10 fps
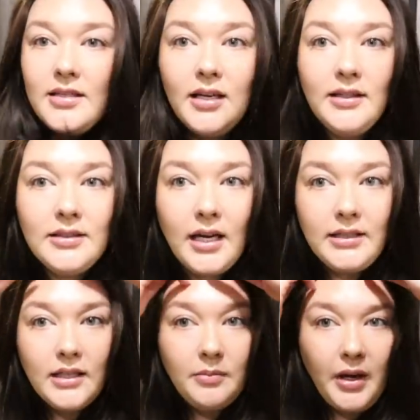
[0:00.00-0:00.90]
That's it.
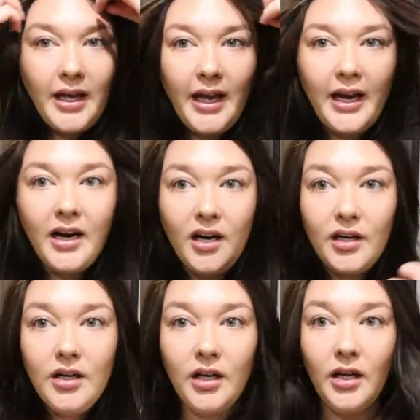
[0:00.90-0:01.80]
I did my
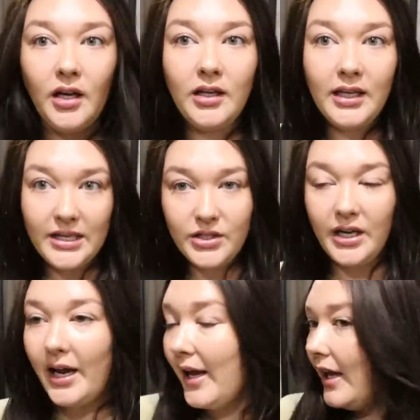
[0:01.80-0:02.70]
hair
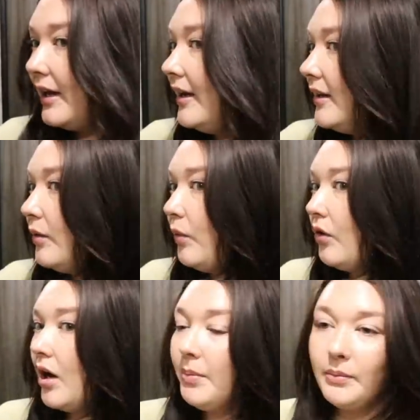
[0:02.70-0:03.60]
yesterday and
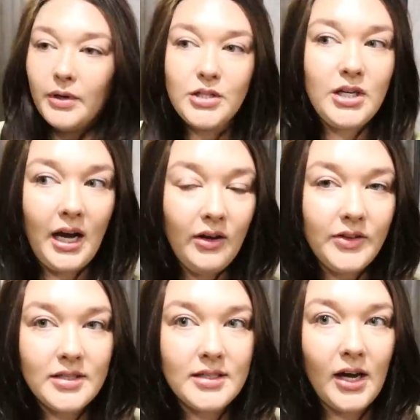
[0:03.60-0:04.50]
woke up and brushed it out
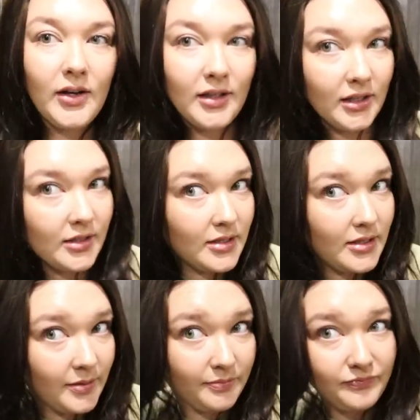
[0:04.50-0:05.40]
and this is how it
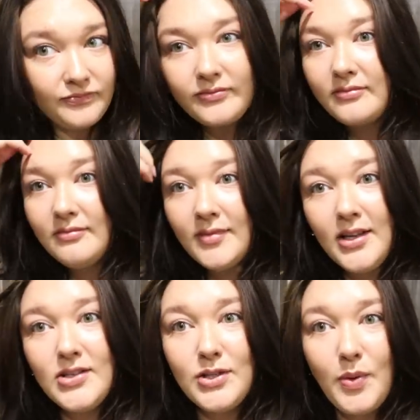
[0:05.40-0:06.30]
looks.
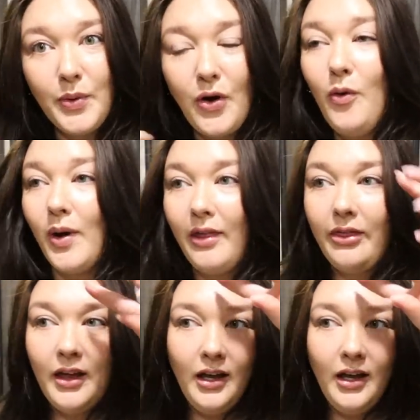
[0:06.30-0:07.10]
So that's what we're going with.